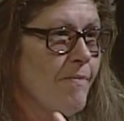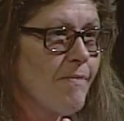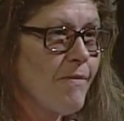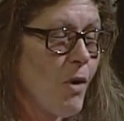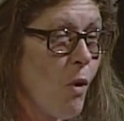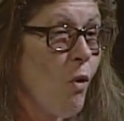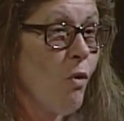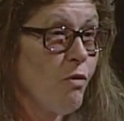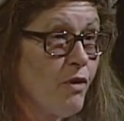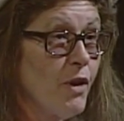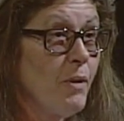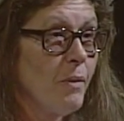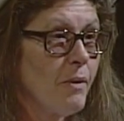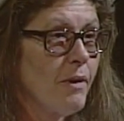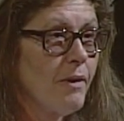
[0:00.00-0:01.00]
Whole
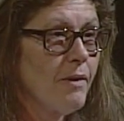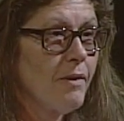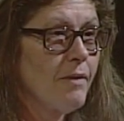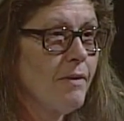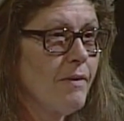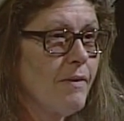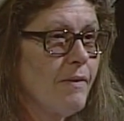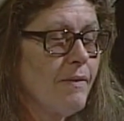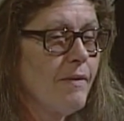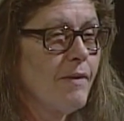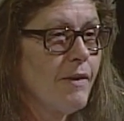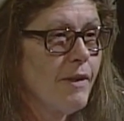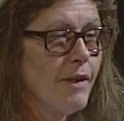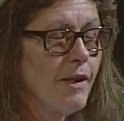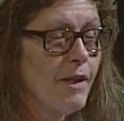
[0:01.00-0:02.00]
food
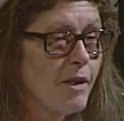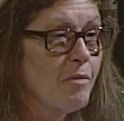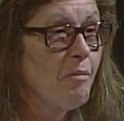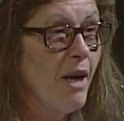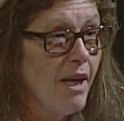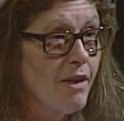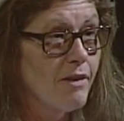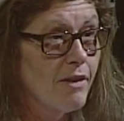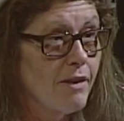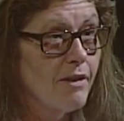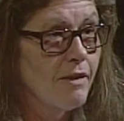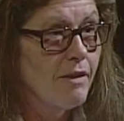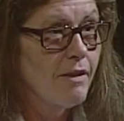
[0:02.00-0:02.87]
is medicine